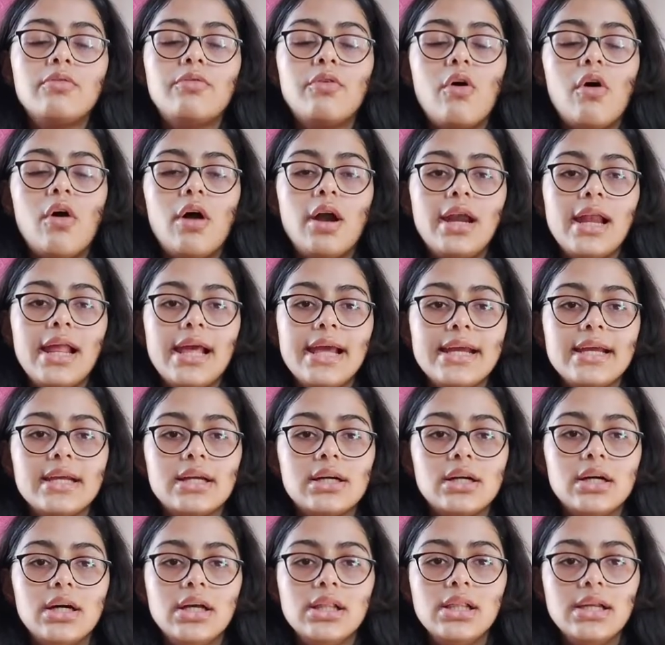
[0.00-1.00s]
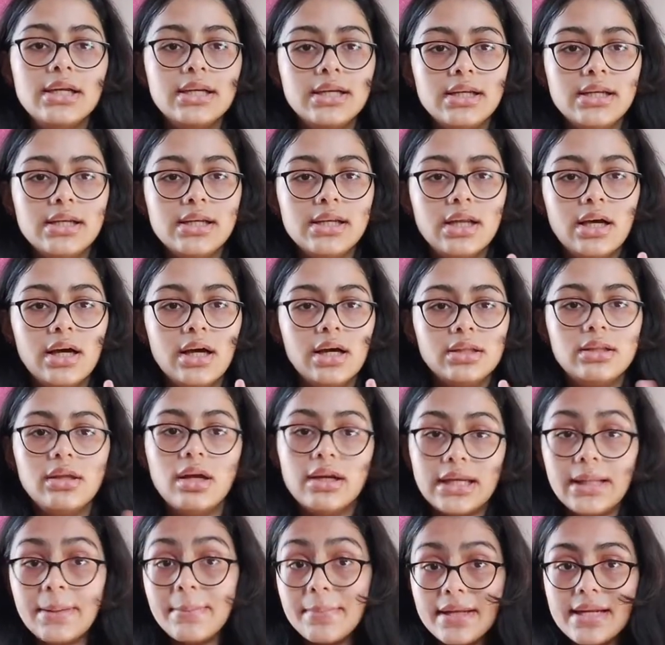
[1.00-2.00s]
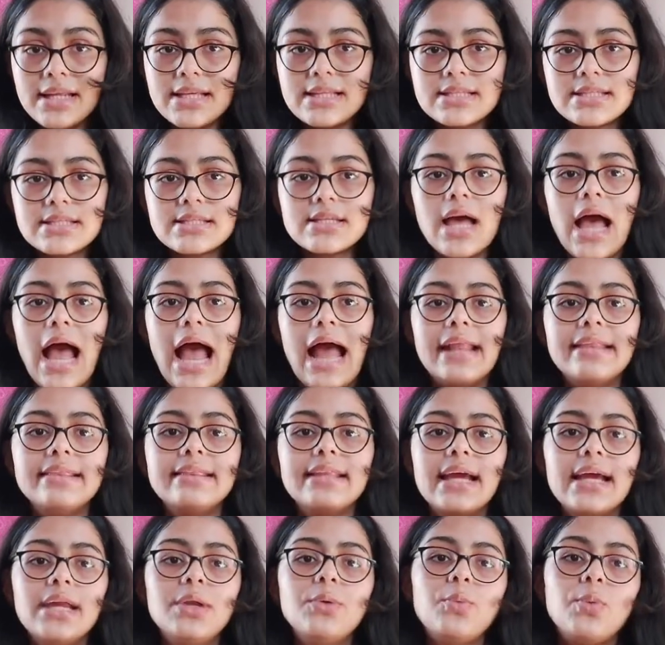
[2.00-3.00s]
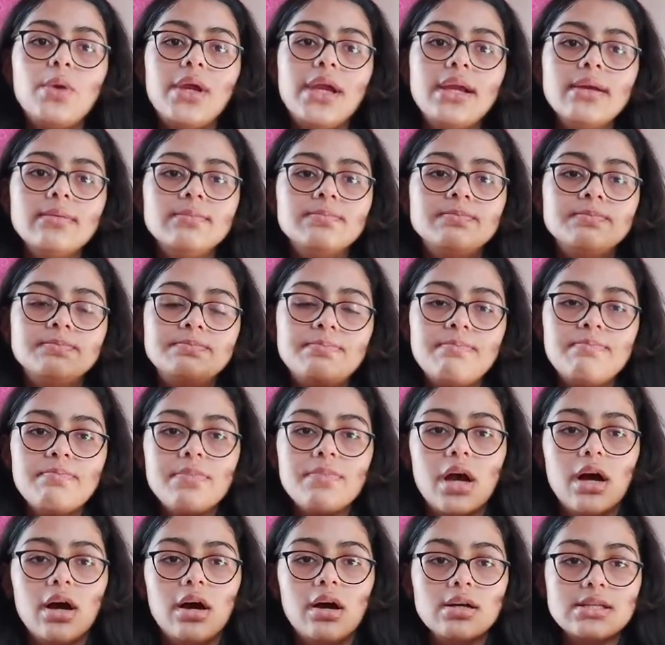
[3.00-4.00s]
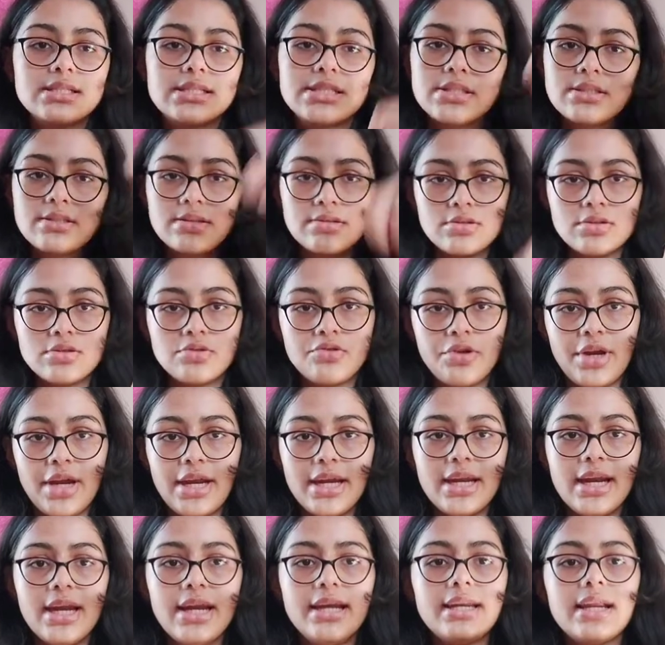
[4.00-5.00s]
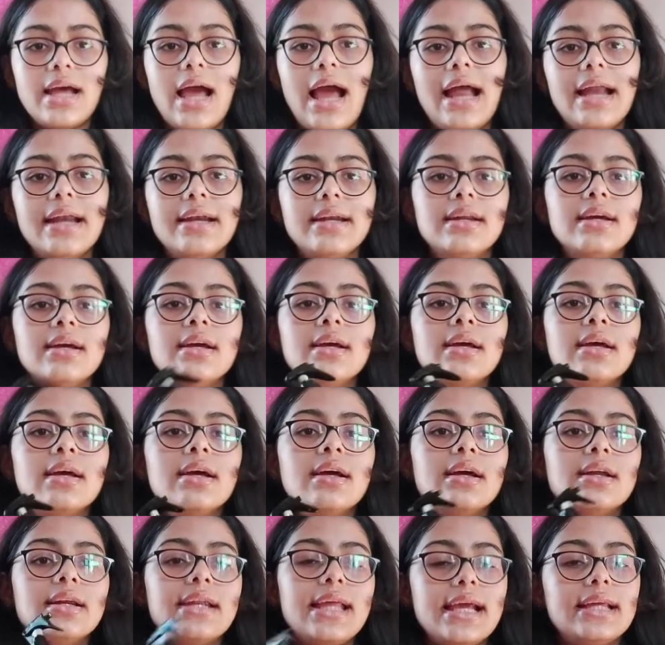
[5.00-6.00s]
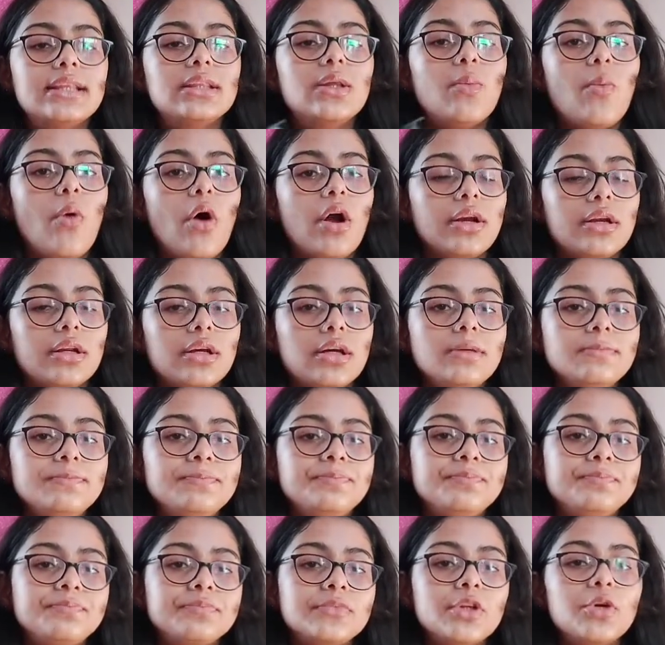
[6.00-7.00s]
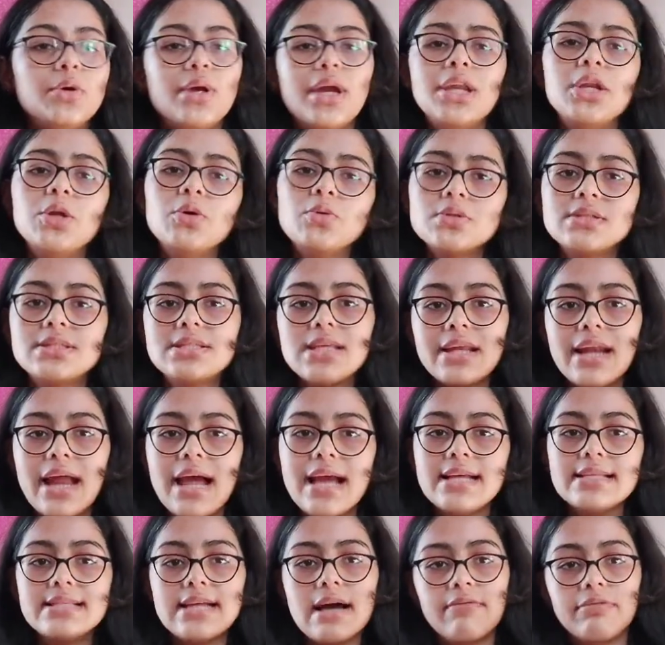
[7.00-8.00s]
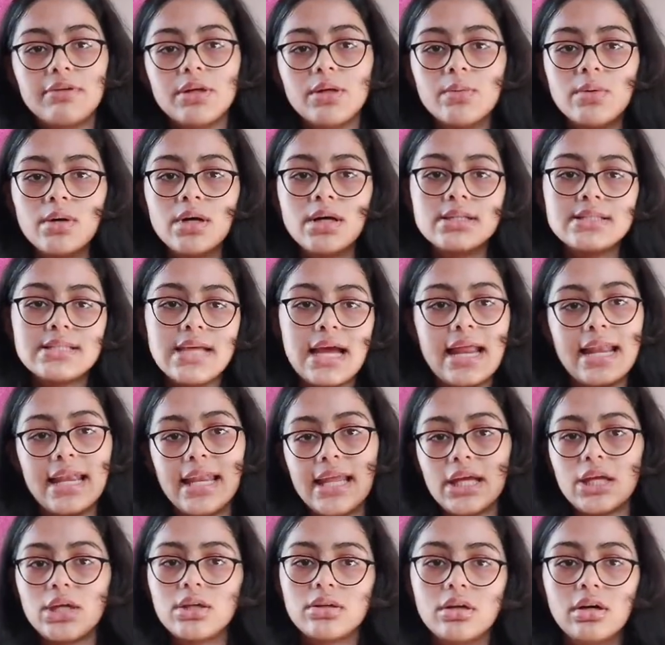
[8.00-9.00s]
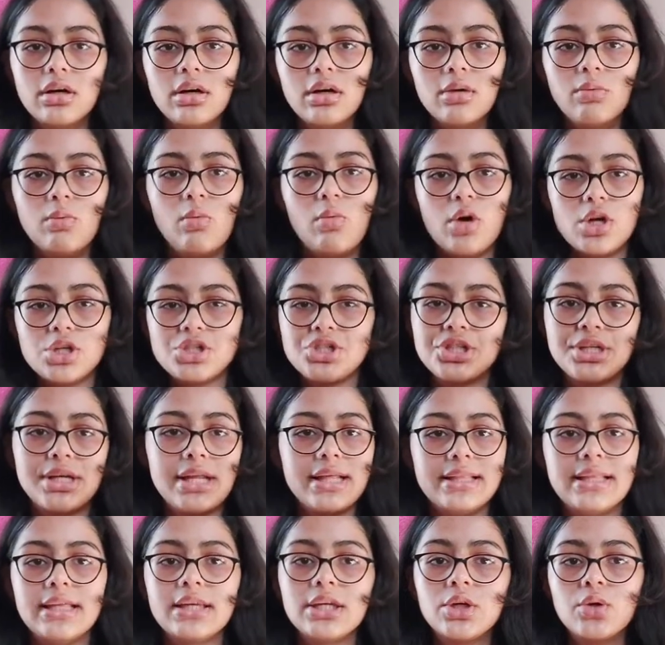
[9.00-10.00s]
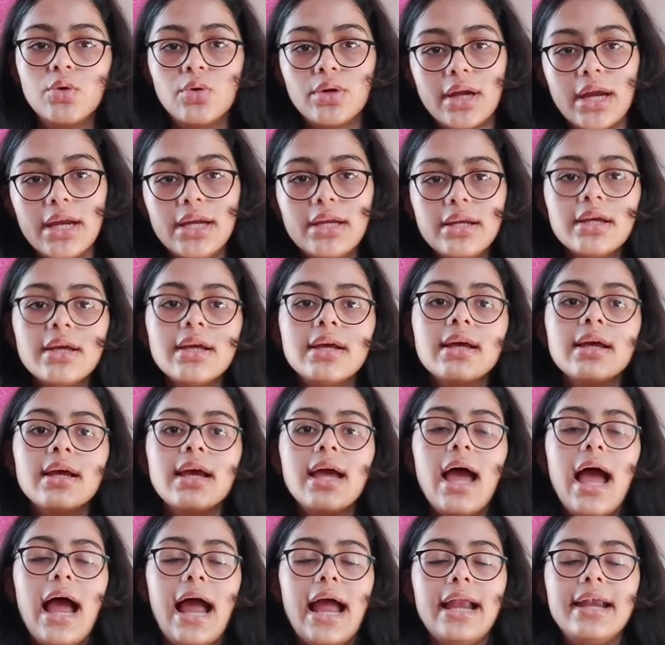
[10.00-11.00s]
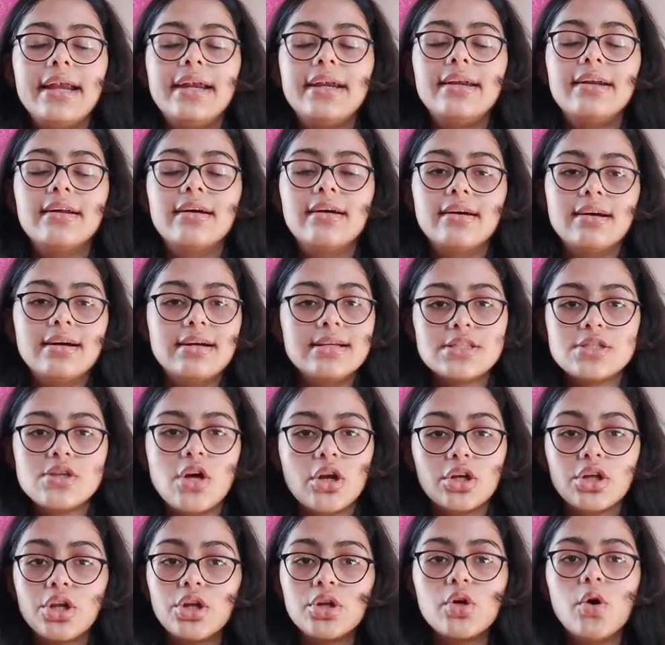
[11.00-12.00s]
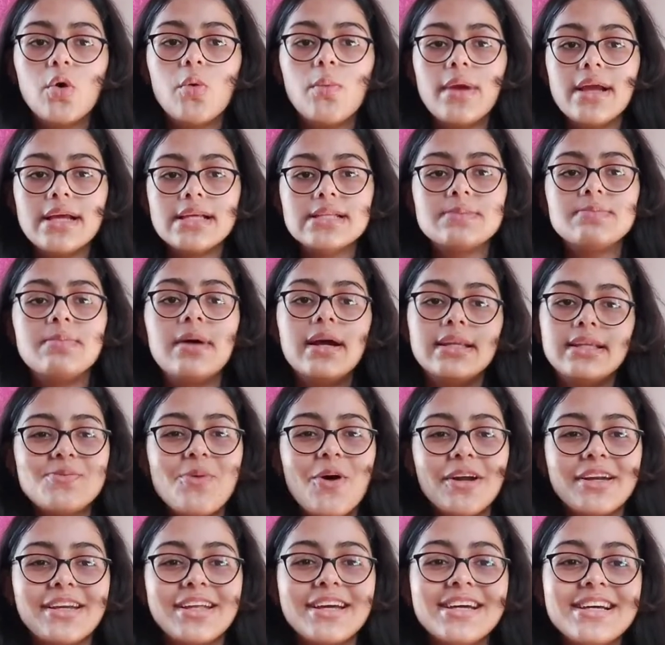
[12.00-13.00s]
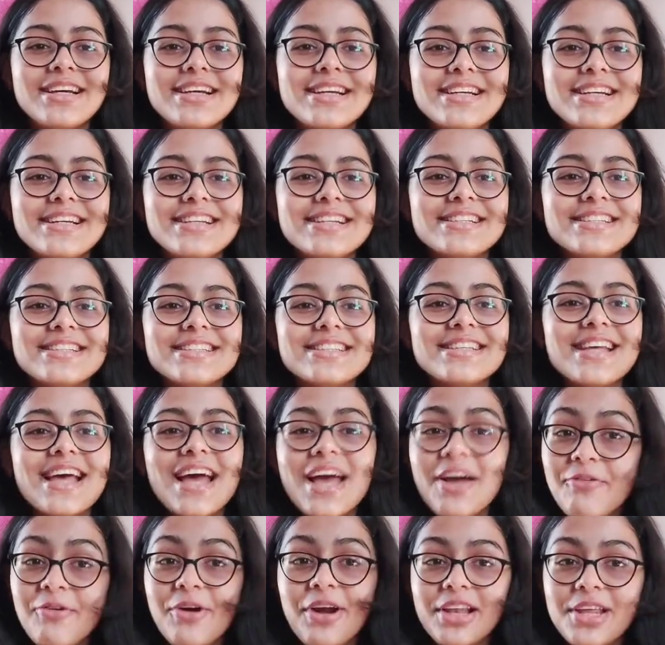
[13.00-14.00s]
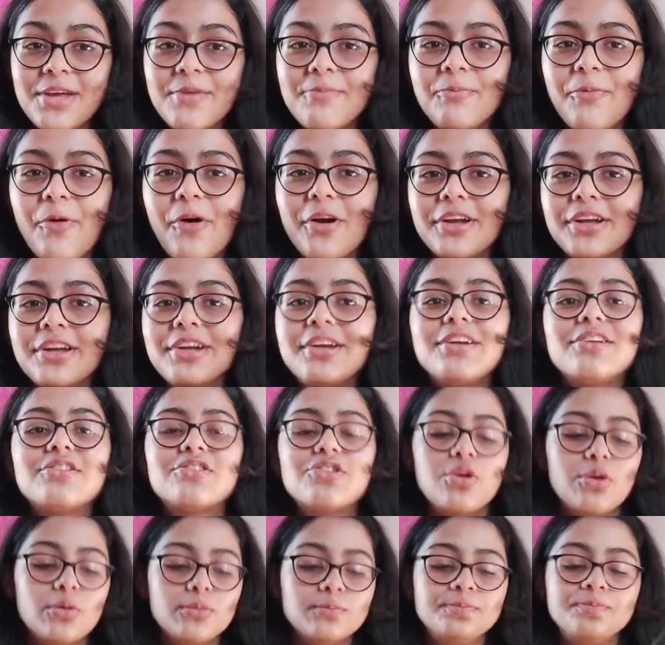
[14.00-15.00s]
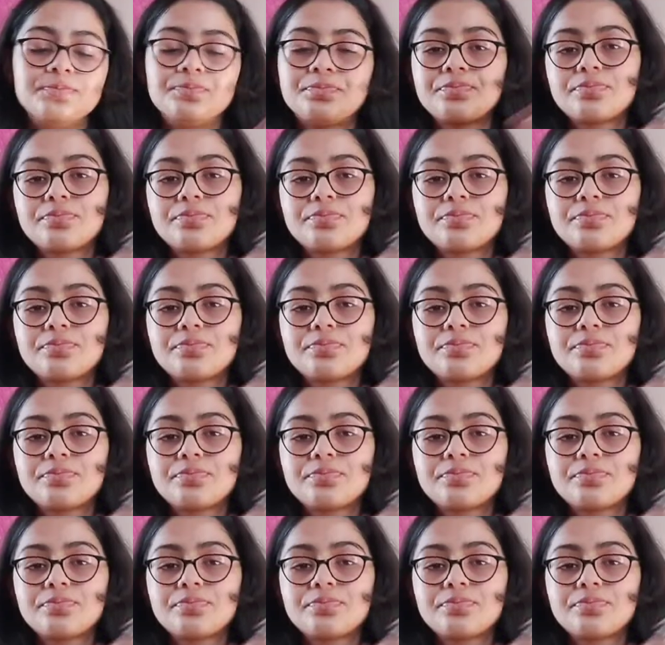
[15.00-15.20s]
for like a little 30 minutes, and then we drain it and take the water. You can use the rice afterwards and like wash it and then cook it, and it's not gonna go waste. But water is really important, so